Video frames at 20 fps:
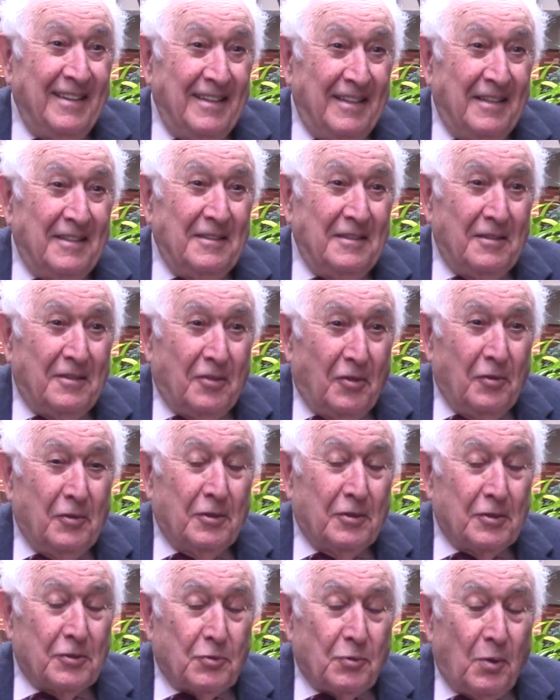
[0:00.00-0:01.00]
in
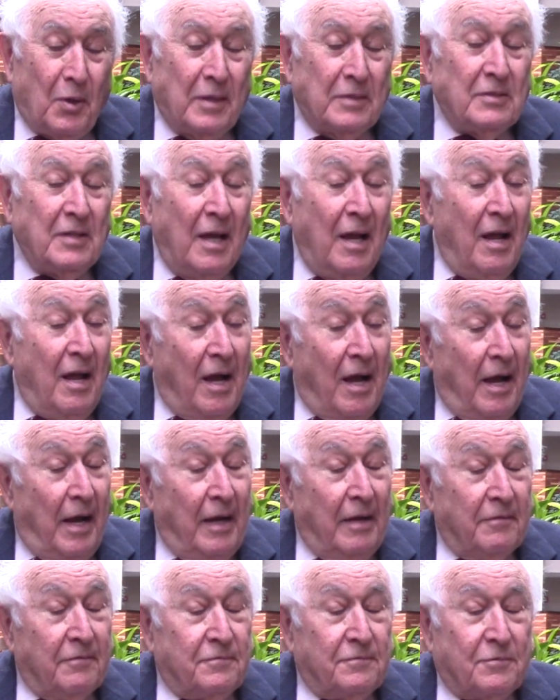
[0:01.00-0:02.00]
clinical trials. I
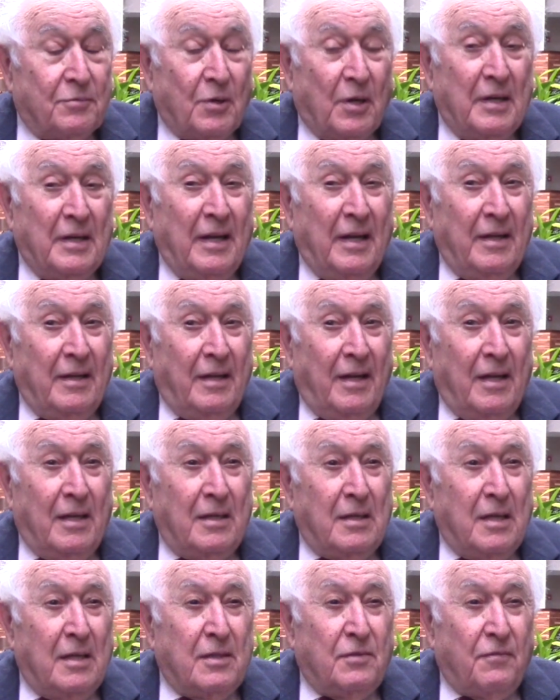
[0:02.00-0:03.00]
have tried.
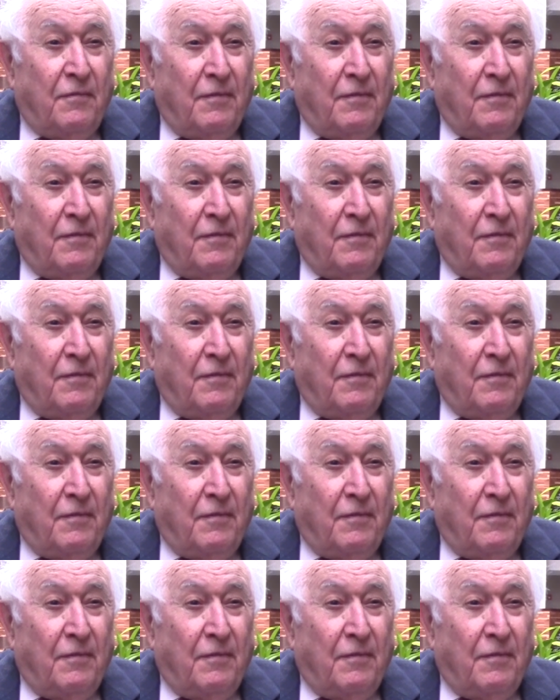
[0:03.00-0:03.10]
It's at